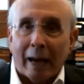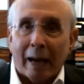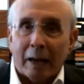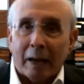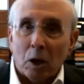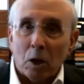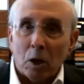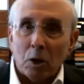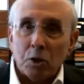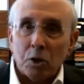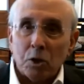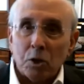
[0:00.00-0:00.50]

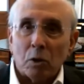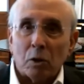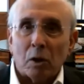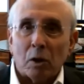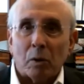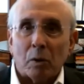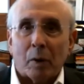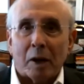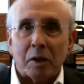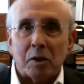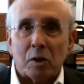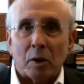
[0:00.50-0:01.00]
And also
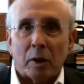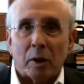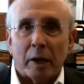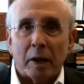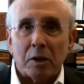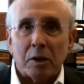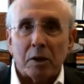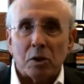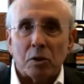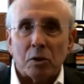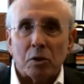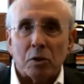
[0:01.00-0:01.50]

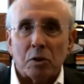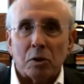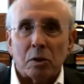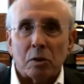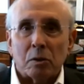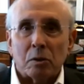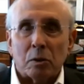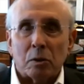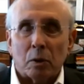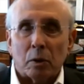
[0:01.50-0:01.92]
congratulations